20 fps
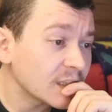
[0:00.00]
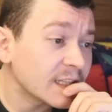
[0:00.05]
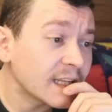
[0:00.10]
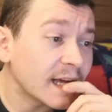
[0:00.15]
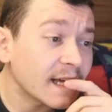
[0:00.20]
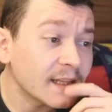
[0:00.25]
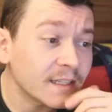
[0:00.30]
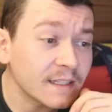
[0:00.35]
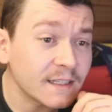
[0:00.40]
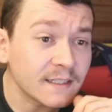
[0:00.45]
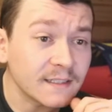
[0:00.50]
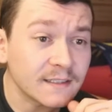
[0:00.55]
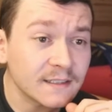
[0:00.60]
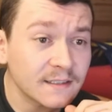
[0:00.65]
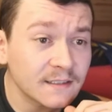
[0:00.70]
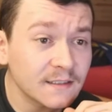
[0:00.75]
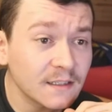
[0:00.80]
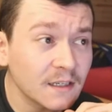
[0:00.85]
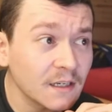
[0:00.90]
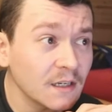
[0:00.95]
That
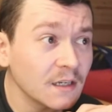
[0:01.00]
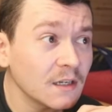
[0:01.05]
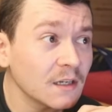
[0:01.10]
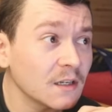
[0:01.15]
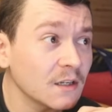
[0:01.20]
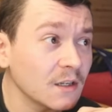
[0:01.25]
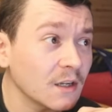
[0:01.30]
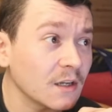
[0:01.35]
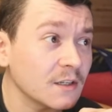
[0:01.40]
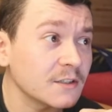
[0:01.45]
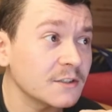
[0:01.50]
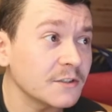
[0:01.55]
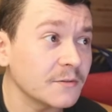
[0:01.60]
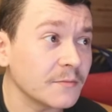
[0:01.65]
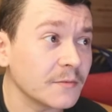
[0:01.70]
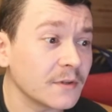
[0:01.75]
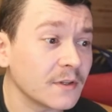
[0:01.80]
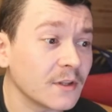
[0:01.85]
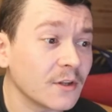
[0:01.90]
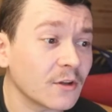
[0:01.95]
is not
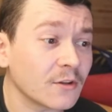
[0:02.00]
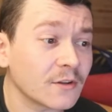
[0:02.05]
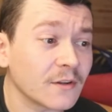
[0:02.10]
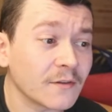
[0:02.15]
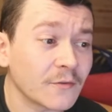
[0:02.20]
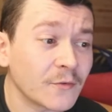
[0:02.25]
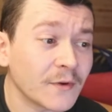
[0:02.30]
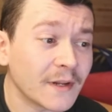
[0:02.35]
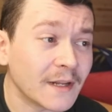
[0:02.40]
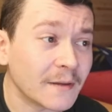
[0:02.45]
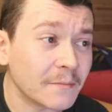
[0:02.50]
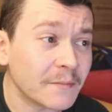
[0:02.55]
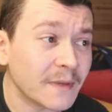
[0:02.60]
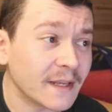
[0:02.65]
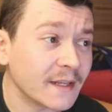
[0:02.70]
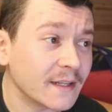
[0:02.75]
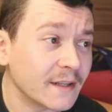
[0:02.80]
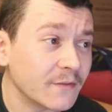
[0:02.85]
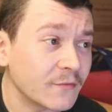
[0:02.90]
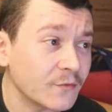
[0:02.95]
a really
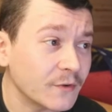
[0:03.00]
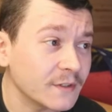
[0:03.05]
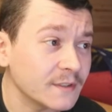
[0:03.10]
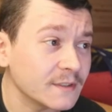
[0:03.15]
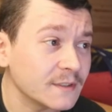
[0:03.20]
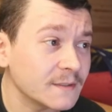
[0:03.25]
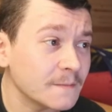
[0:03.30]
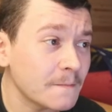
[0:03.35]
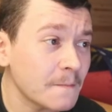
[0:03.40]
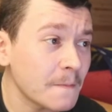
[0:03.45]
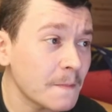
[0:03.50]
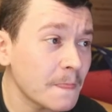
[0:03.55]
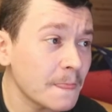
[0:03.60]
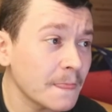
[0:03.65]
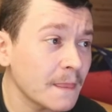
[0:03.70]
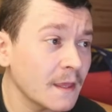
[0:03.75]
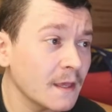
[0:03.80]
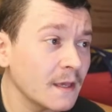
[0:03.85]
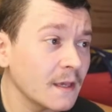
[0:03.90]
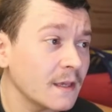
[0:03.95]
big difference.
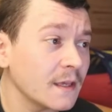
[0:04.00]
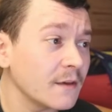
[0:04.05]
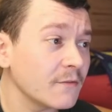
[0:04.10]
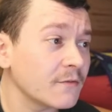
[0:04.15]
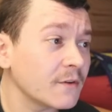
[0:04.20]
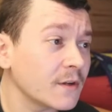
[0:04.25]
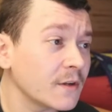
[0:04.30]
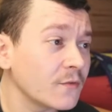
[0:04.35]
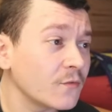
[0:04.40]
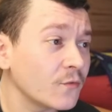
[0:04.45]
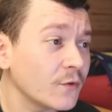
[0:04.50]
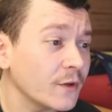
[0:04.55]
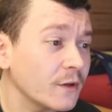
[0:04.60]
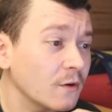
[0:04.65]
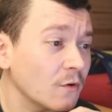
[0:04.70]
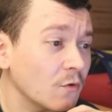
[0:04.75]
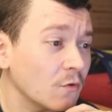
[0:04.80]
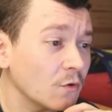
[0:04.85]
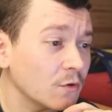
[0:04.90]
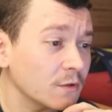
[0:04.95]
Even if we
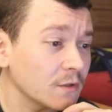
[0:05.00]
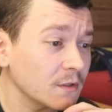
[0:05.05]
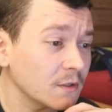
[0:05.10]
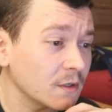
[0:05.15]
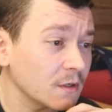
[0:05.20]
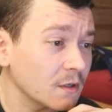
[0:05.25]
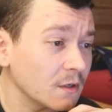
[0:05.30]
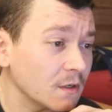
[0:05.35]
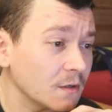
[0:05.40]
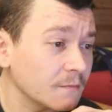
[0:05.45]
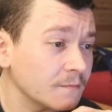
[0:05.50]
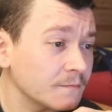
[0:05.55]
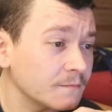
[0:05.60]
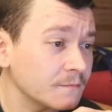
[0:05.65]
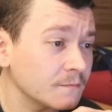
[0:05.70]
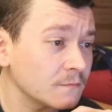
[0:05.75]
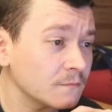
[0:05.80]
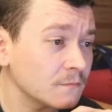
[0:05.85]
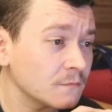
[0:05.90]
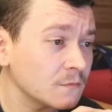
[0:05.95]
go on the,
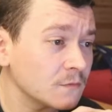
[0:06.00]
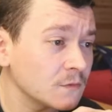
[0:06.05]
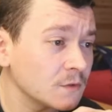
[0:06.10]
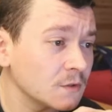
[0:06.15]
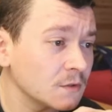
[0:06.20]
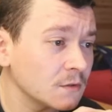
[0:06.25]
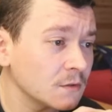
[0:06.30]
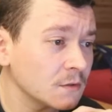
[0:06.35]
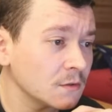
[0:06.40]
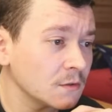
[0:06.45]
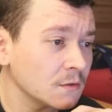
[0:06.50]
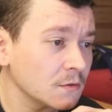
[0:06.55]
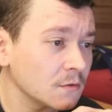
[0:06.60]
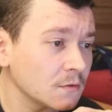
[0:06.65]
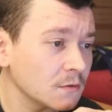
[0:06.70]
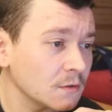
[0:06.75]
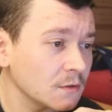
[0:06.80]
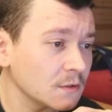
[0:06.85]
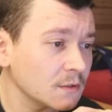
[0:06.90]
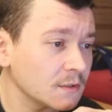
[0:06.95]

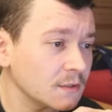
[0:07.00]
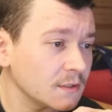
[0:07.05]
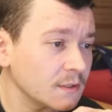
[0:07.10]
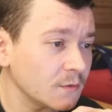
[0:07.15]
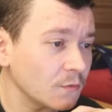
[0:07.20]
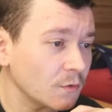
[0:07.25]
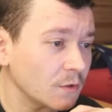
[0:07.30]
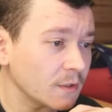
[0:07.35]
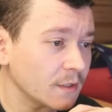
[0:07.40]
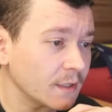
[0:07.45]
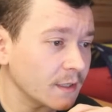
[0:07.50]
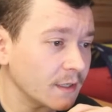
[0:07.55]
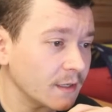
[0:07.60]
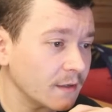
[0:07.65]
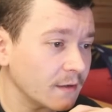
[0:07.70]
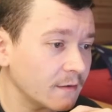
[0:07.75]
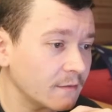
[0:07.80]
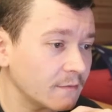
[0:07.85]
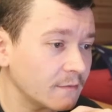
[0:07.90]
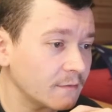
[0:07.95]
let's see what they
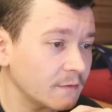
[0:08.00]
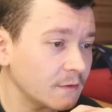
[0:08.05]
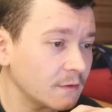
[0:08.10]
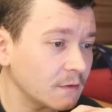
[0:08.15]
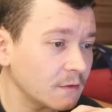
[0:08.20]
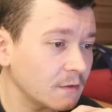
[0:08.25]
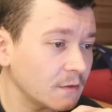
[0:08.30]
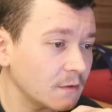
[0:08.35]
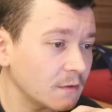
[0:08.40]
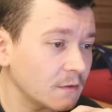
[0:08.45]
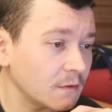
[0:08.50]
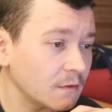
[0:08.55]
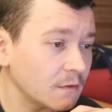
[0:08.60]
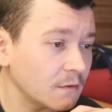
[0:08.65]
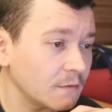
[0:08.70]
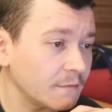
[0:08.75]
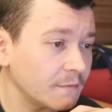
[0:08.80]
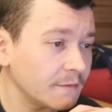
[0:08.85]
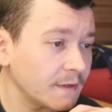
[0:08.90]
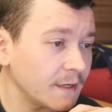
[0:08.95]
have,
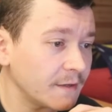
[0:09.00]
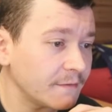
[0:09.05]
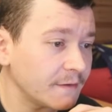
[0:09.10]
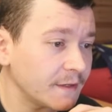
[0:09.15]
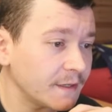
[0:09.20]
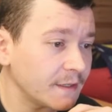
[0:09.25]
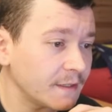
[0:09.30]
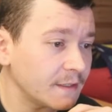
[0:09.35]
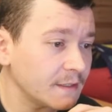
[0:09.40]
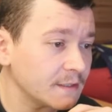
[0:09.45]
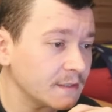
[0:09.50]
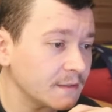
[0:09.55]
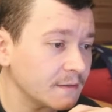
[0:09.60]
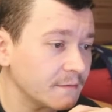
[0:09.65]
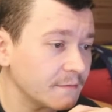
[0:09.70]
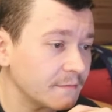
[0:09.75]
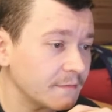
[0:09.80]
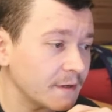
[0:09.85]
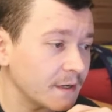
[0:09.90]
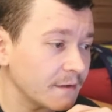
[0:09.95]
580s
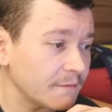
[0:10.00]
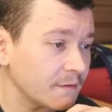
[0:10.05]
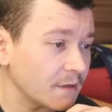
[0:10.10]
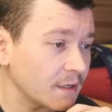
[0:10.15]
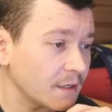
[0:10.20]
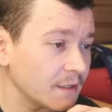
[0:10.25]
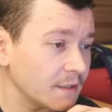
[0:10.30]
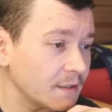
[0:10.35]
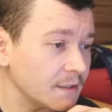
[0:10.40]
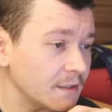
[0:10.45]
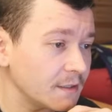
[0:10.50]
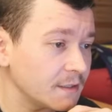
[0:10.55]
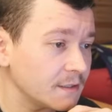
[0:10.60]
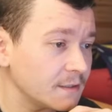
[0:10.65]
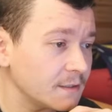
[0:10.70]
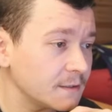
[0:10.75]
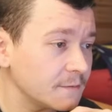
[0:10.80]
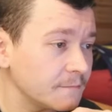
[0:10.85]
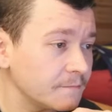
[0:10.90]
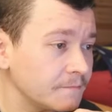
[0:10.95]
and
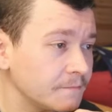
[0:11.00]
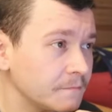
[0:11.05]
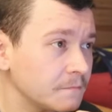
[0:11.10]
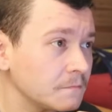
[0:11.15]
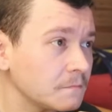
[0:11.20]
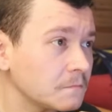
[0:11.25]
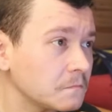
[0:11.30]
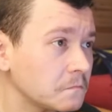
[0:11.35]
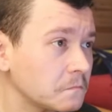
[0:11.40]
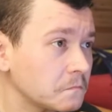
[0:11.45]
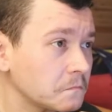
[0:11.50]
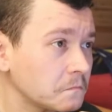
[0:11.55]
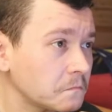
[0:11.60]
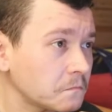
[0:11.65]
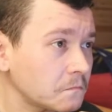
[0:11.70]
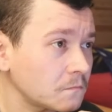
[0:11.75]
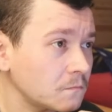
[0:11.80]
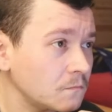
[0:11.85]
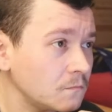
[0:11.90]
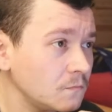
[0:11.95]
590s,
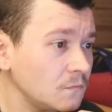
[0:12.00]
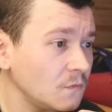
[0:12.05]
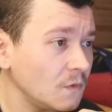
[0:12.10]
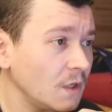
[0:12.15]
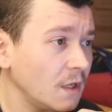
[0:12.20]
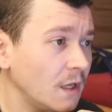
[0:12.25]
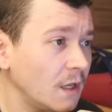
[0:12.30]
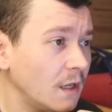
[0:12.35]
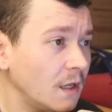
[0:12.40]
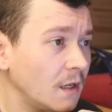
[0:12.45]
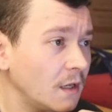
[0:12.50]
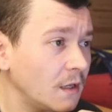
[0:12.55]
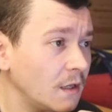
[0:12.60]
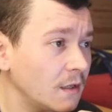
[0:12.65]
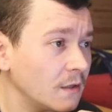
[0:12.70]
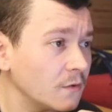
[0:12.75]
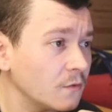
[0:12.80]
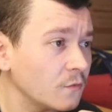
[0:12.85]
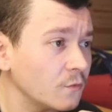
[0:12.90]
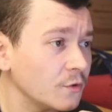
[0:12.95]

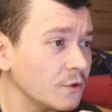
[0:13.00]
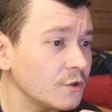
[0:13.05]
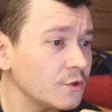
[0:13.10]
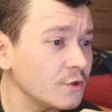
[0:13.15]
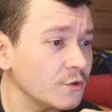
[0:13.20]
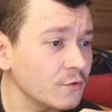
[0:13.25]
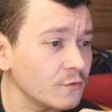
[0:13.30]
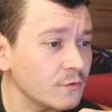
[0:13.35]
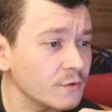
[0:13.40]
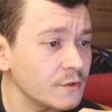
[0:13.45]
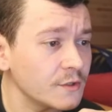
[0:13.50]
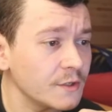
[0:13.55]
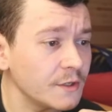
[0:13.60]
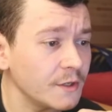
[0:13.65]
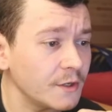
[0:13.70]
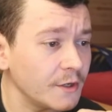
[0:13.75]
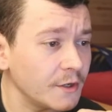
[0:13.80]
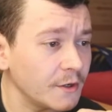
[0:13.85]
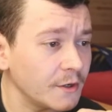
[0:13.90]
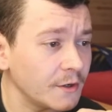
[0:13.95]
and we choose
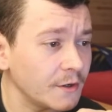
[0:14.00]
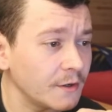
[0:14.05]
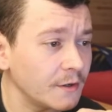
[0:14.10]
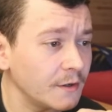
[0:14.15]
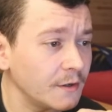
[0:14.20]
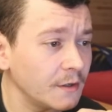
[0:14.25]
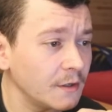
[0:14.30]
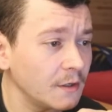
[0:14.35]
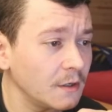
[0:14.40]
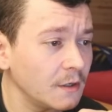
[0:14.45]
here